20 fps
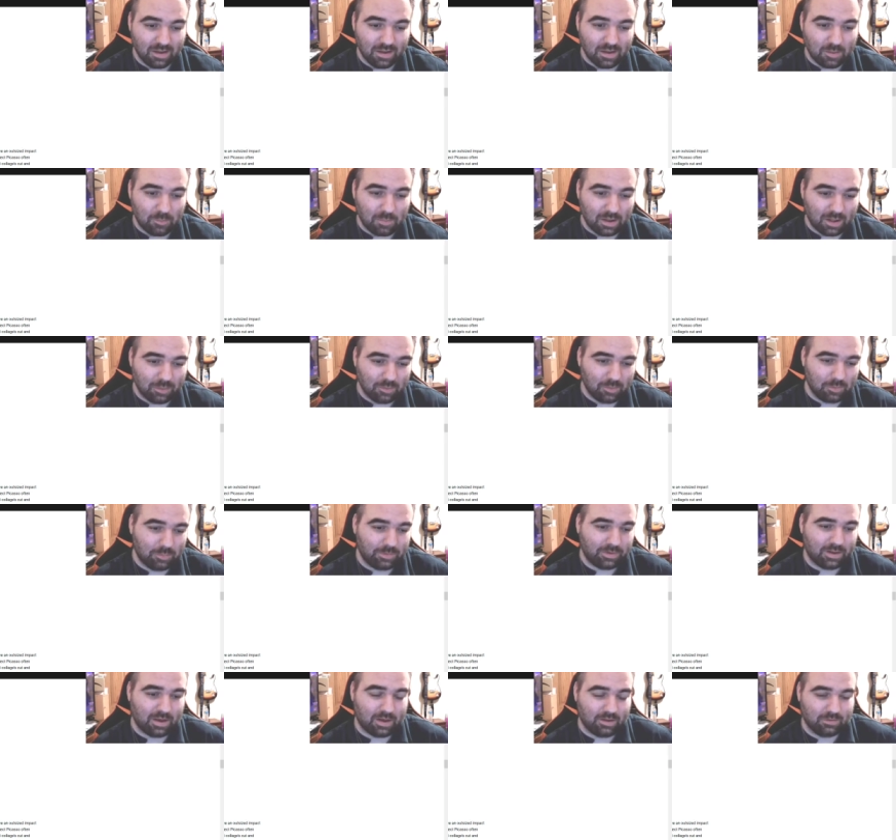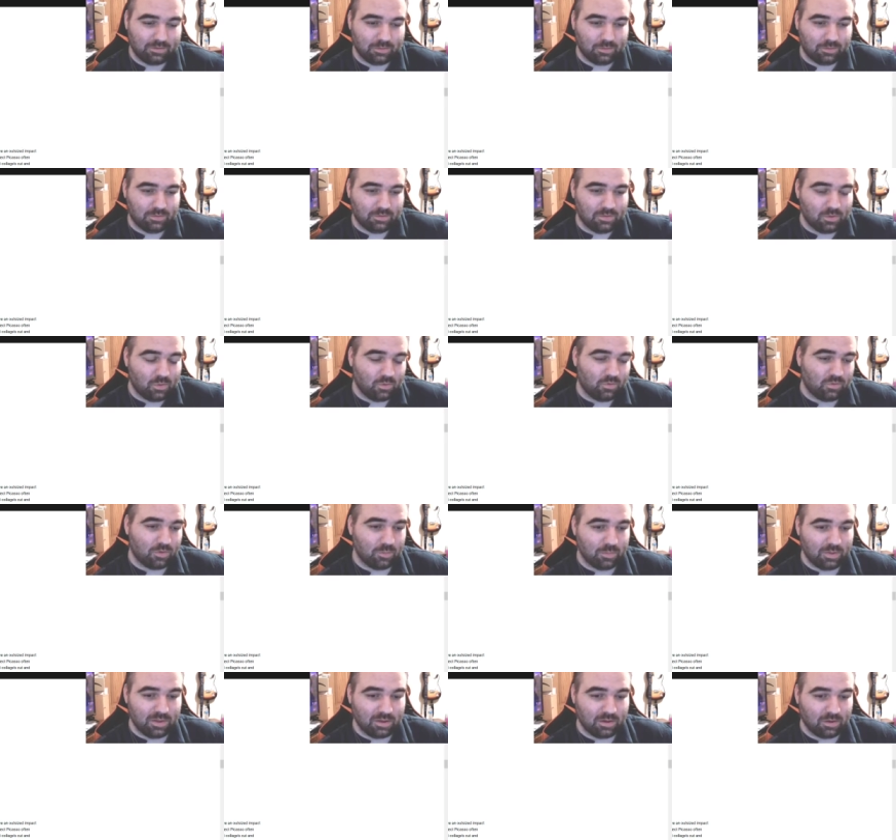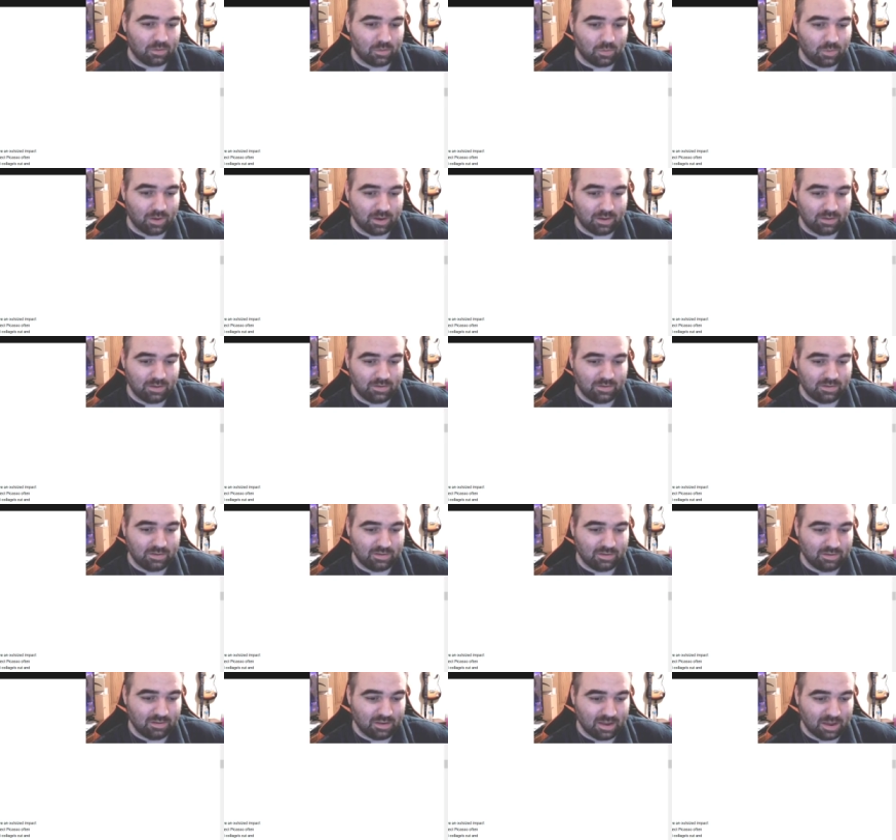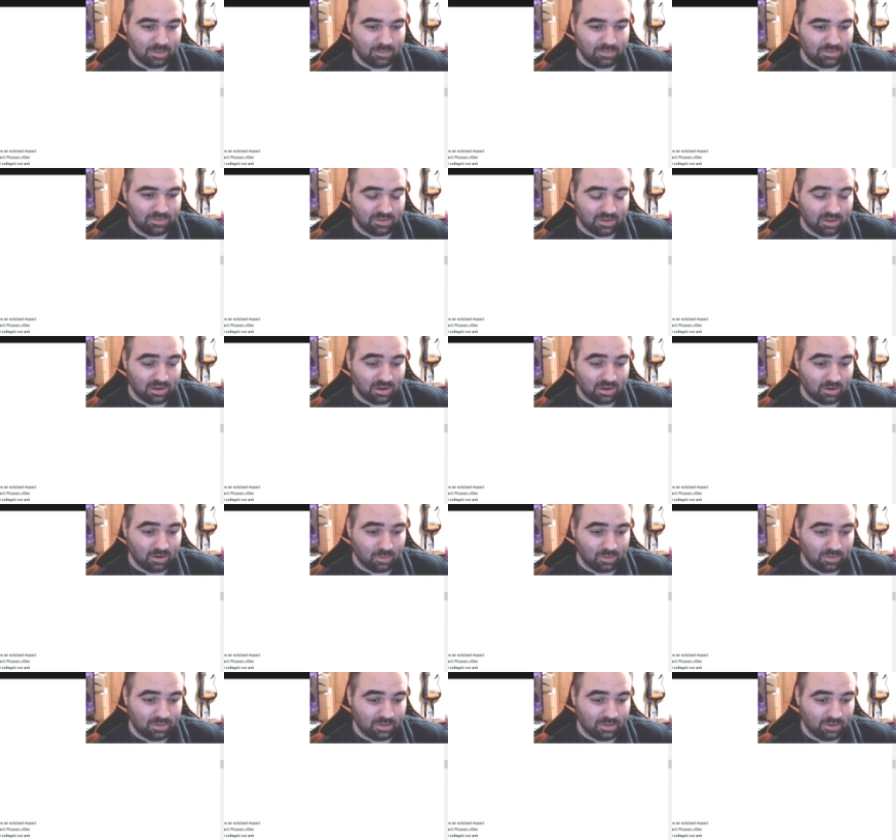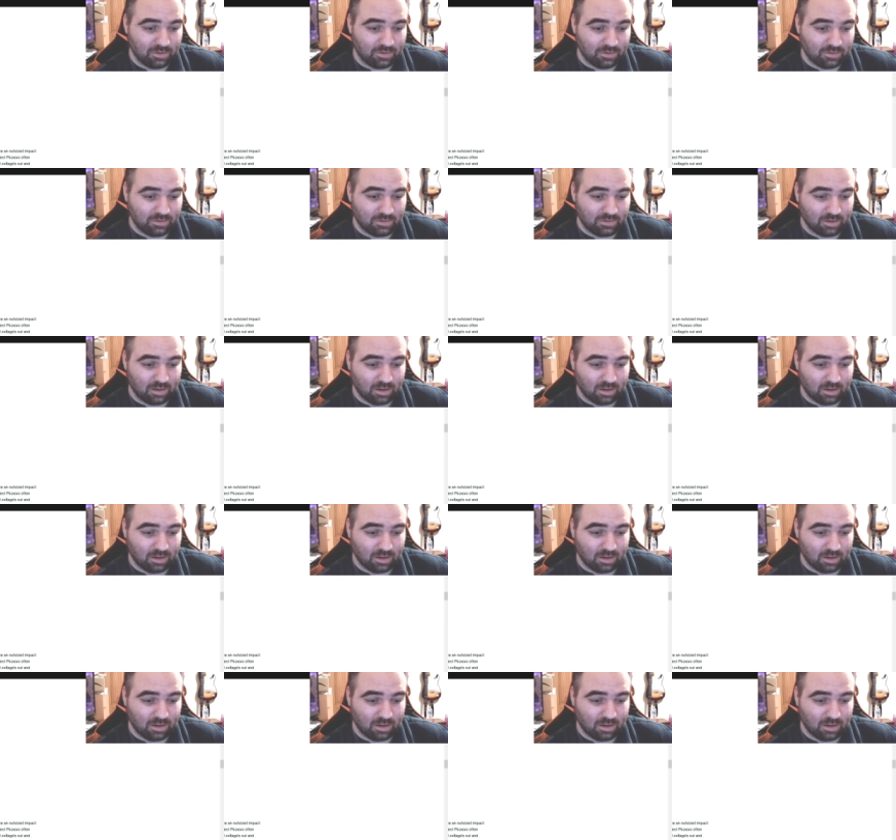Pablo Picasso was known for being quite obscure with his